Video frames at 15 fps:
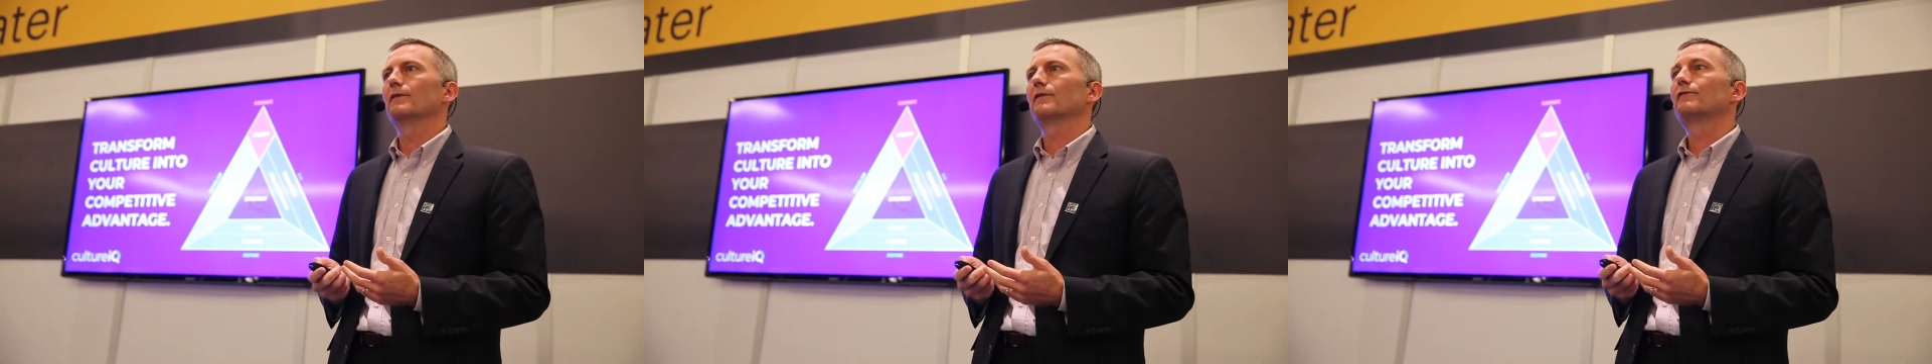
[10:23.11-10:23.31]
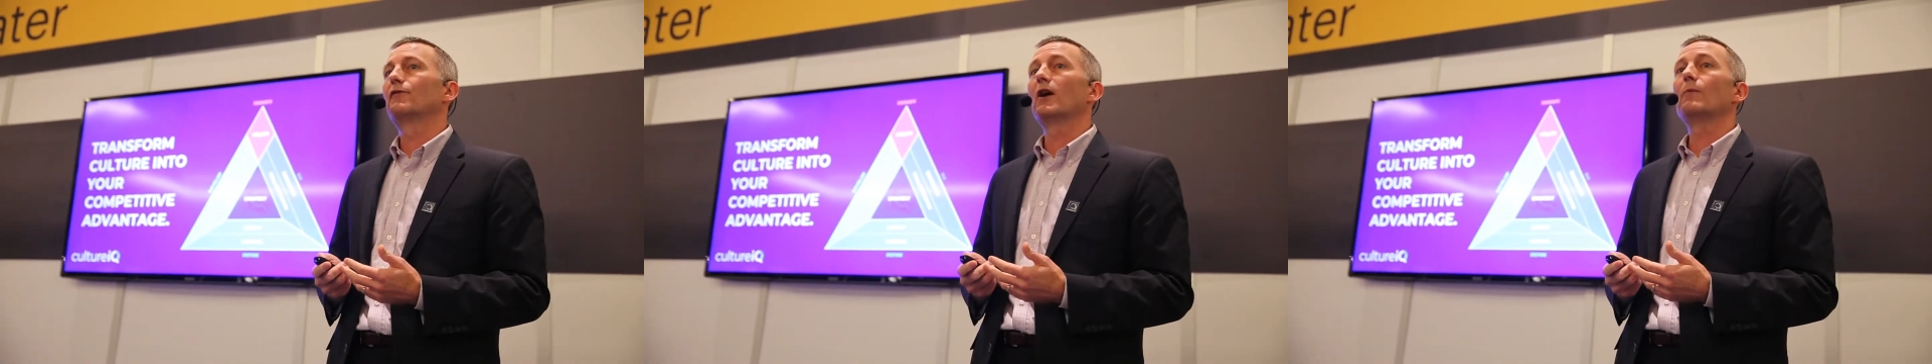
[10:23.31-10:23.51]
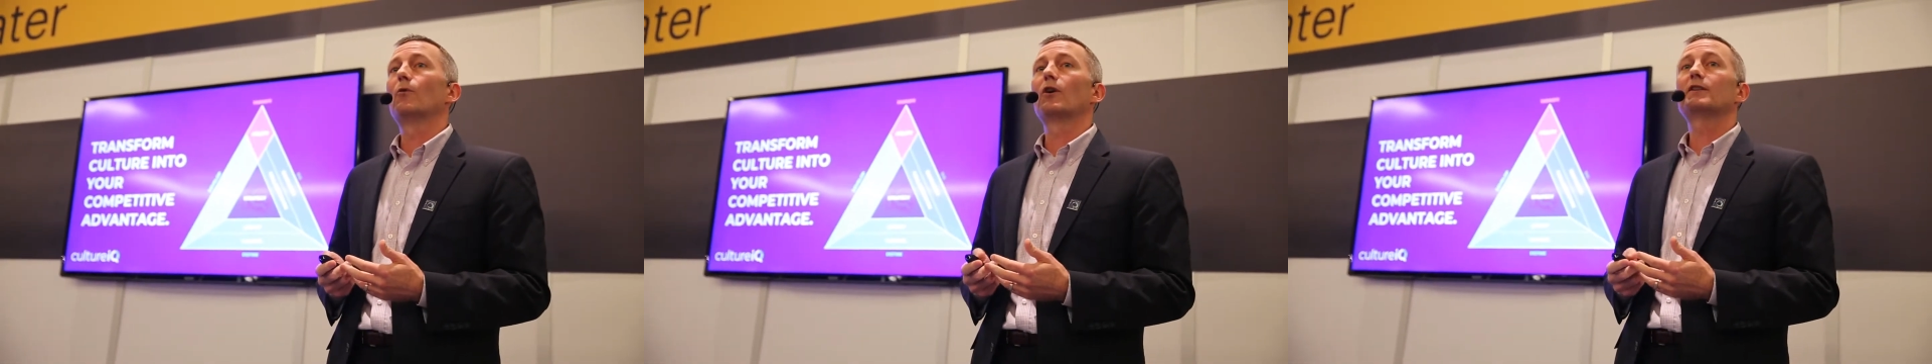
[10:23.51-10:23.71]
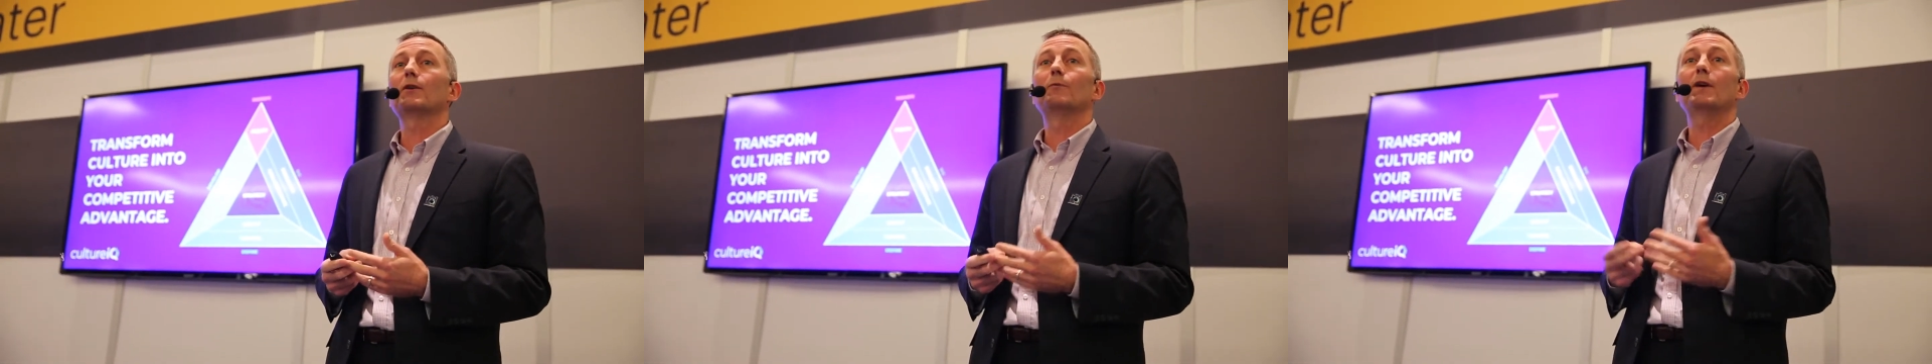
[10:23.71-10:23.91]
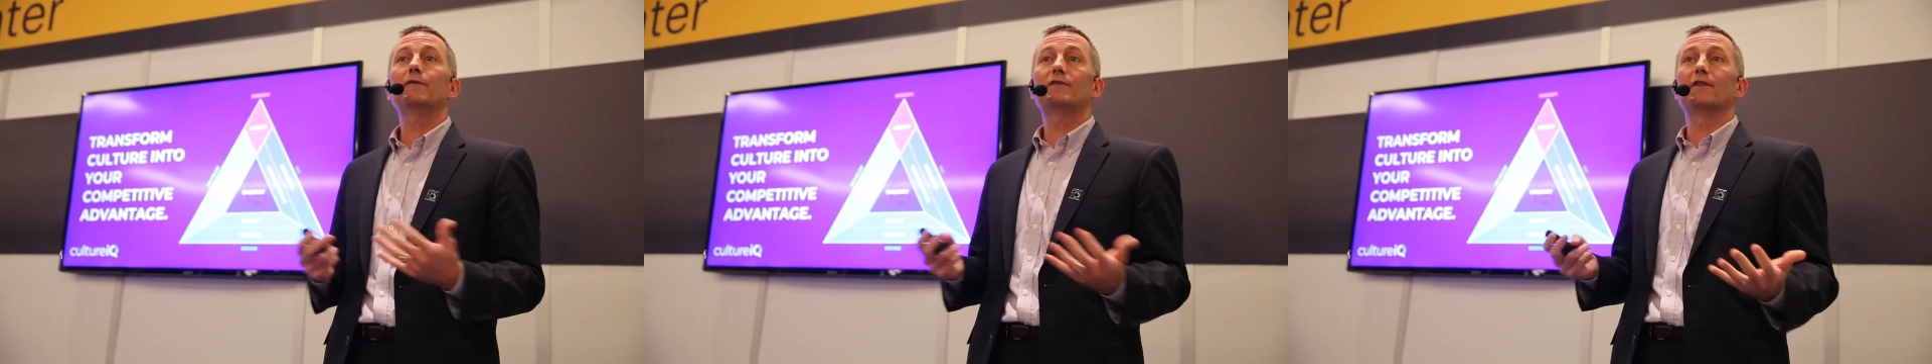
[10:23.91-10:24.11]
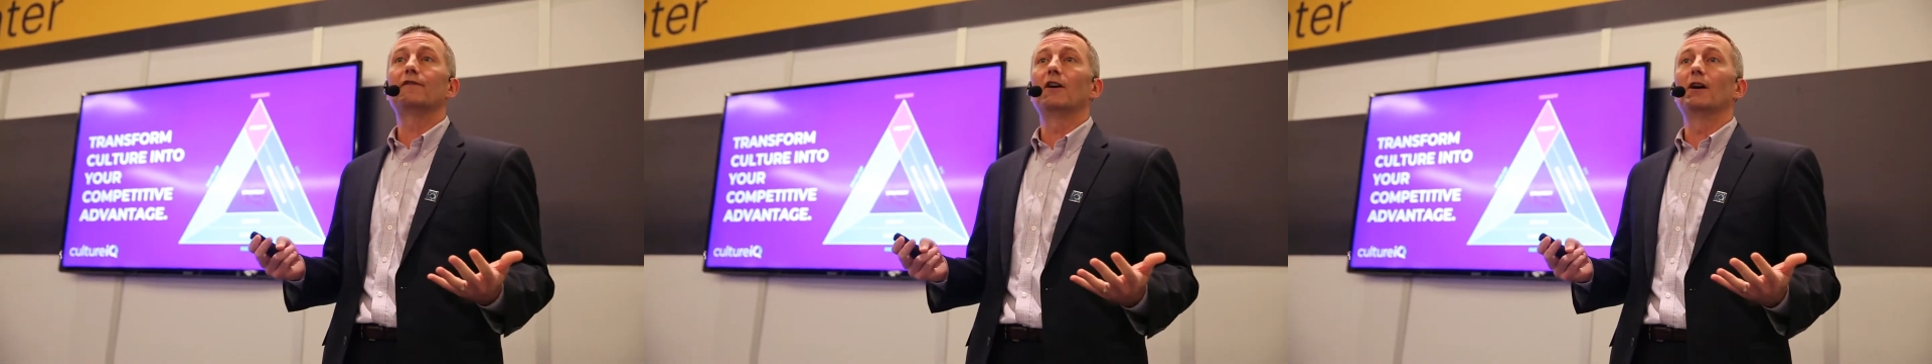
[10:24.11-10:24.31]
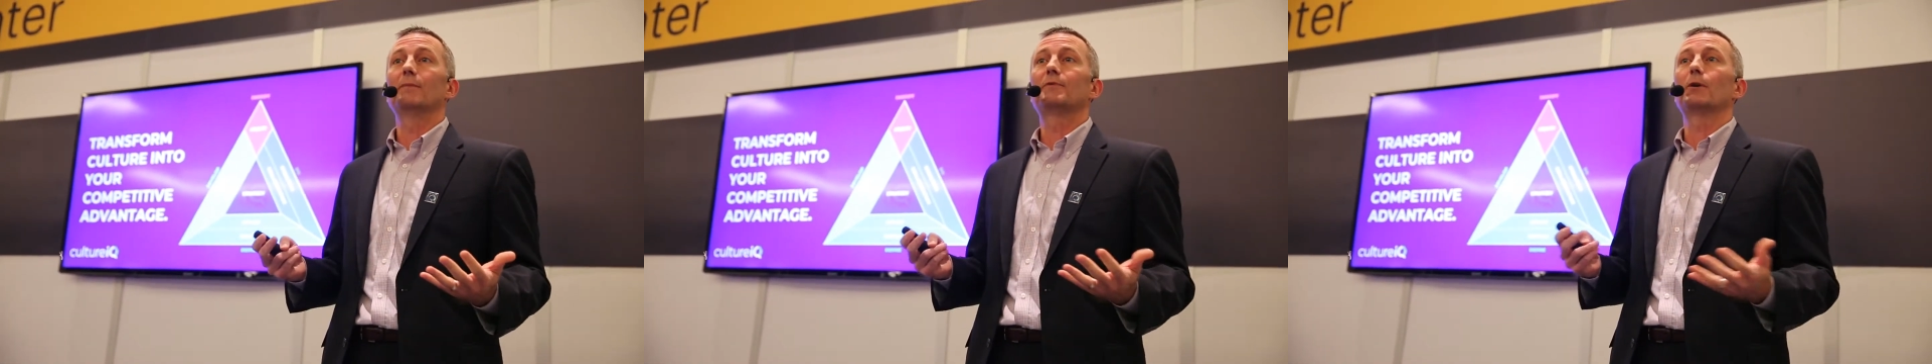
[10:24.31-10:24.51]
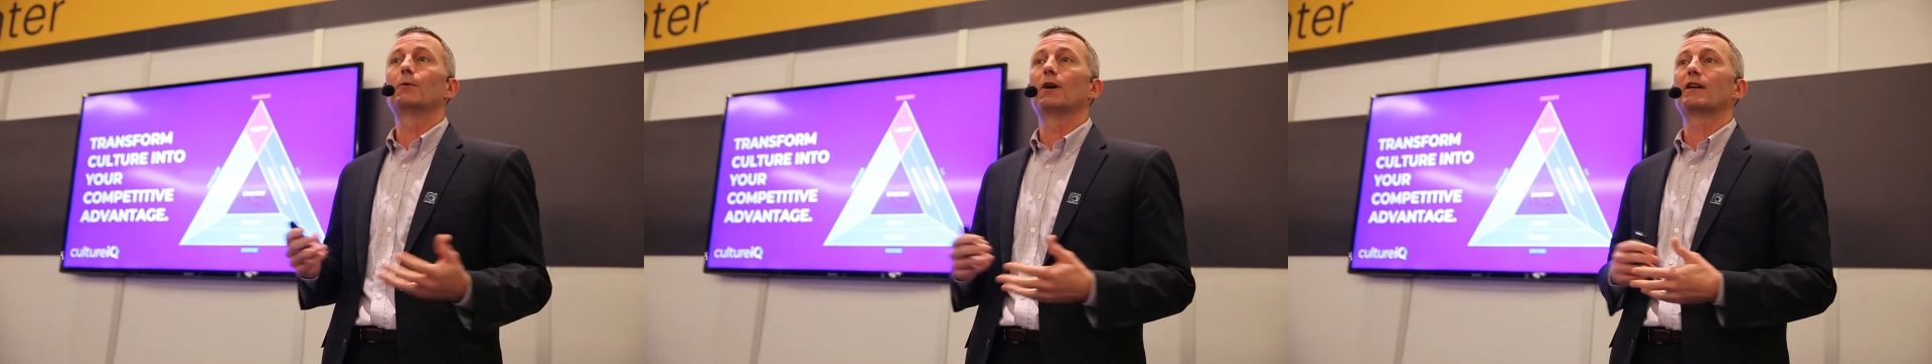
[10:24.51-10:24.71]
framework that we've
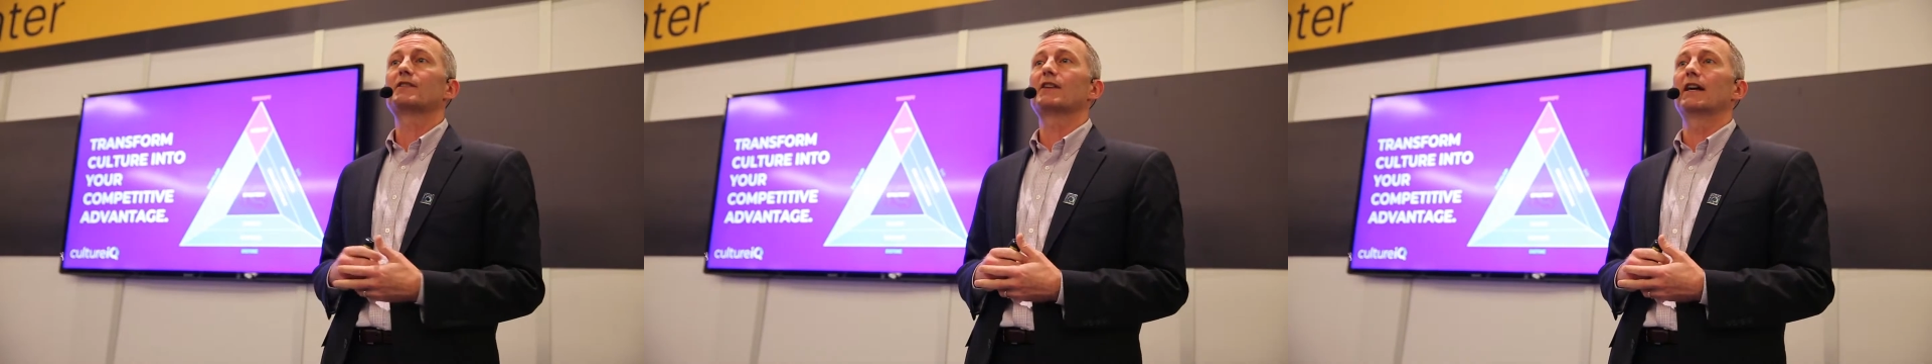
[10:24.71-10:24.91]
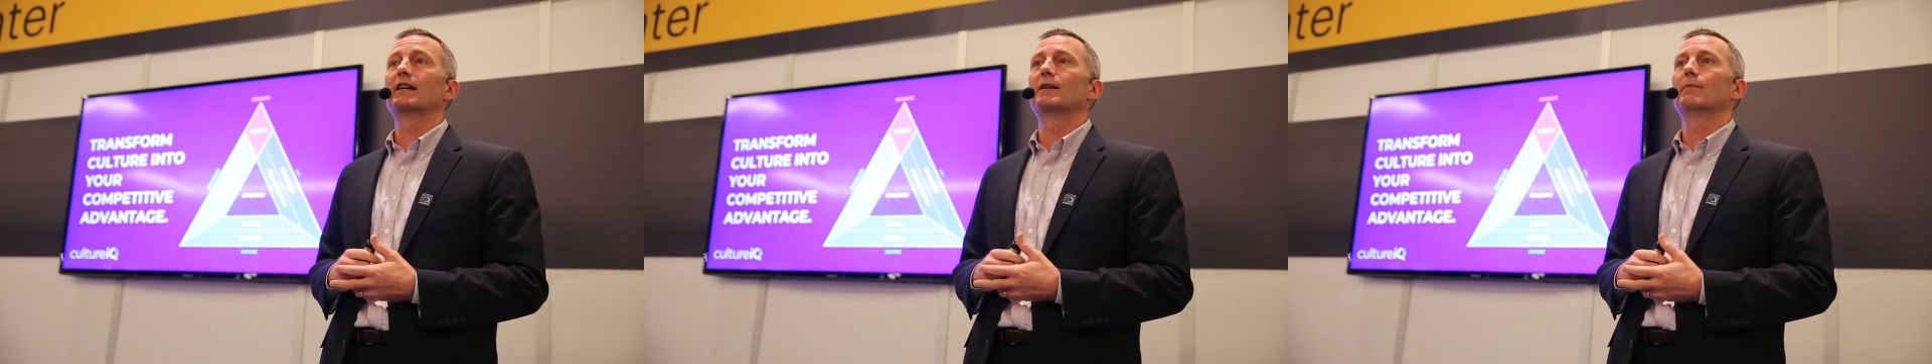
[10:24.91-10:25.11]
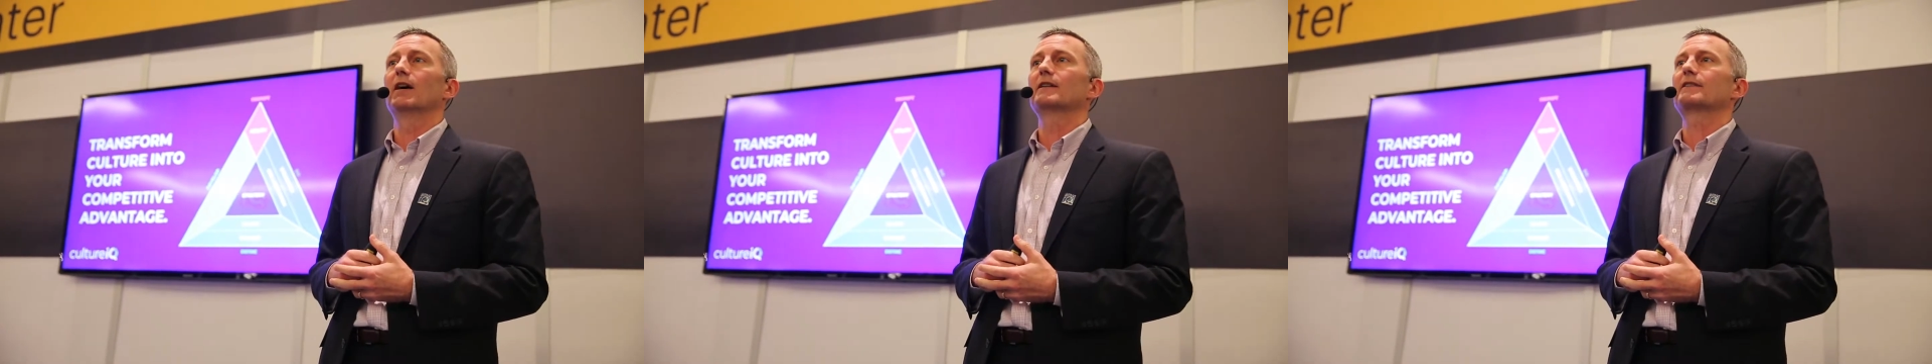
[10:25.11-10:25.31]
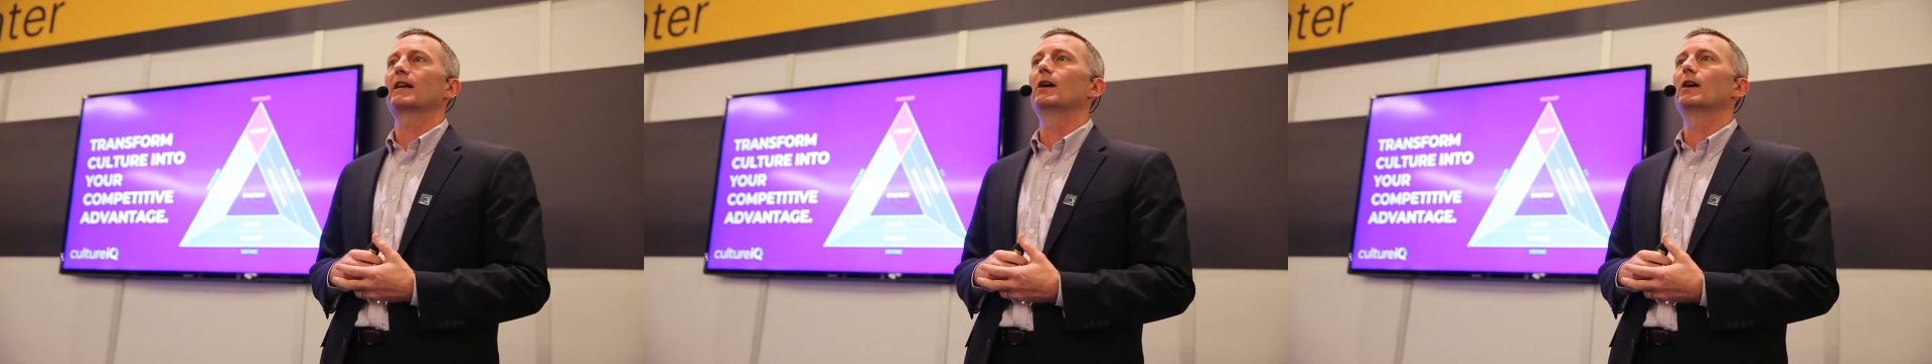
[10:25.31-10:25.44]
developed that we're excited about